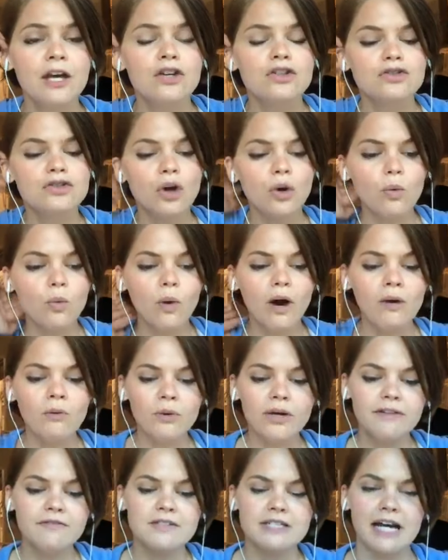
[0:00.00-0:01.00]
So what
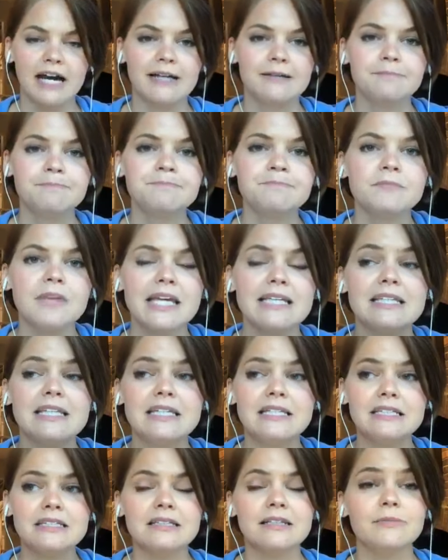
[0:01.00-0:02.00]
we've done is
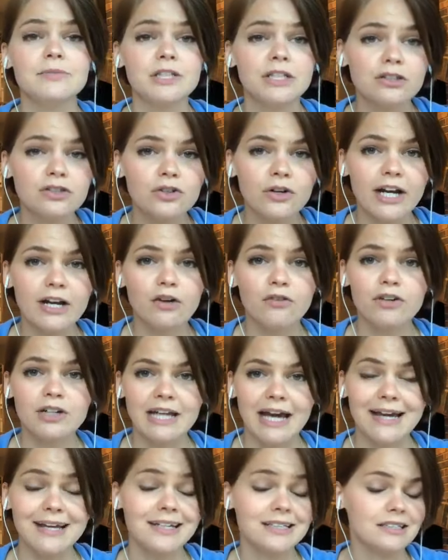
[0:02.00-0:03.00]
he sleeps in his crate
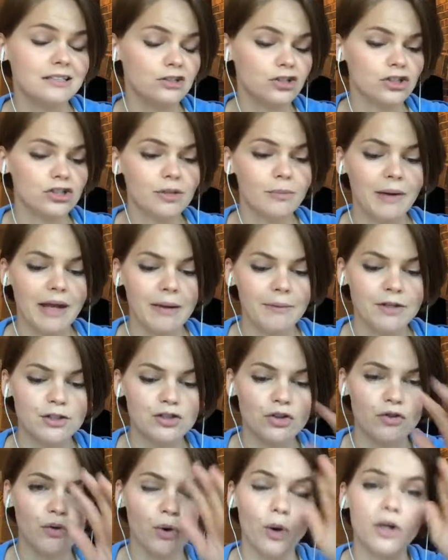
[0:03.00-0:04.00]
overnight because he's just a baby,
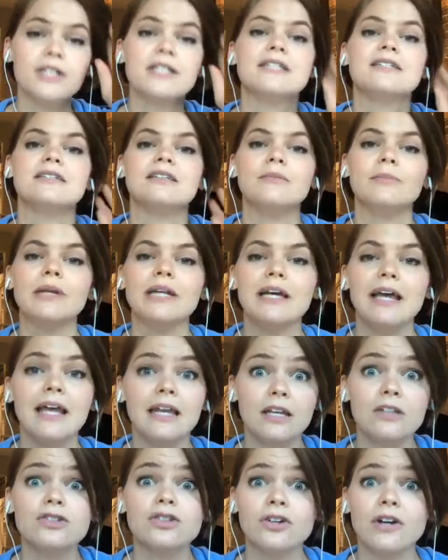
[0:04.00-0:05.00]
so of course he's sleeping in
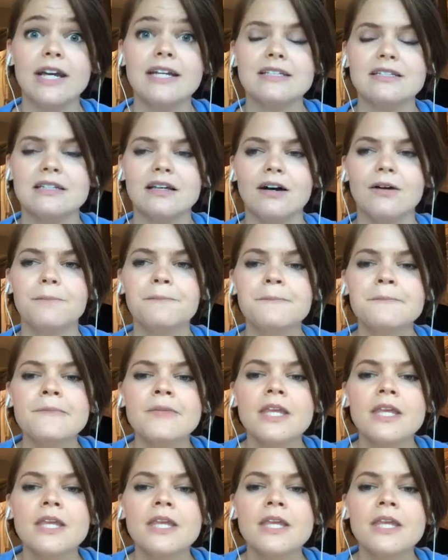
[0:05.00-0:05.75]
his crate still.